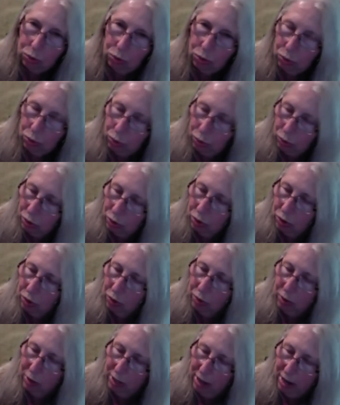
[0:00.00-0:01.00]

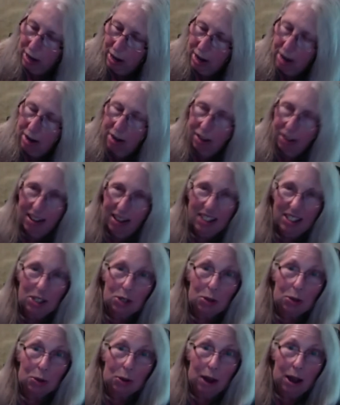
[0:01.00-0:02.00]
Screwing it on, let's
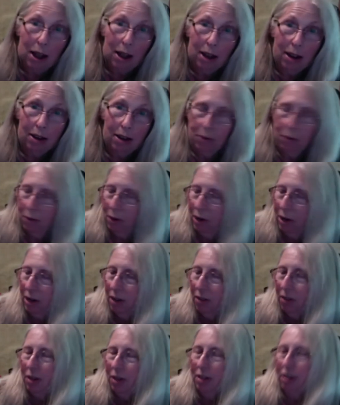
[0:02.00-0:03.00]
try. What do you
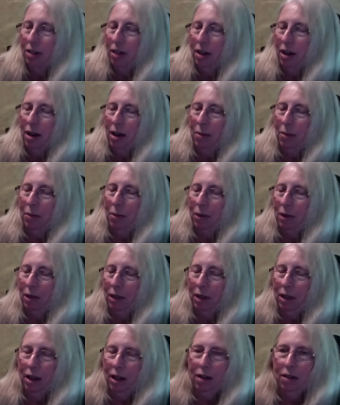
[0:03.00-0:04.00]
think is gonna happen? with it
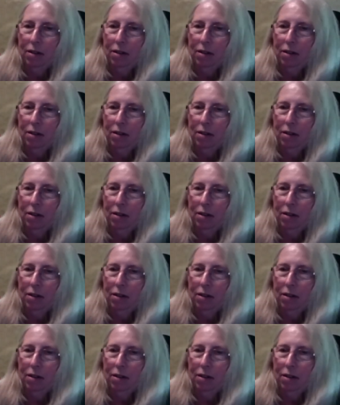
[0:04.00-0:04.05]
light?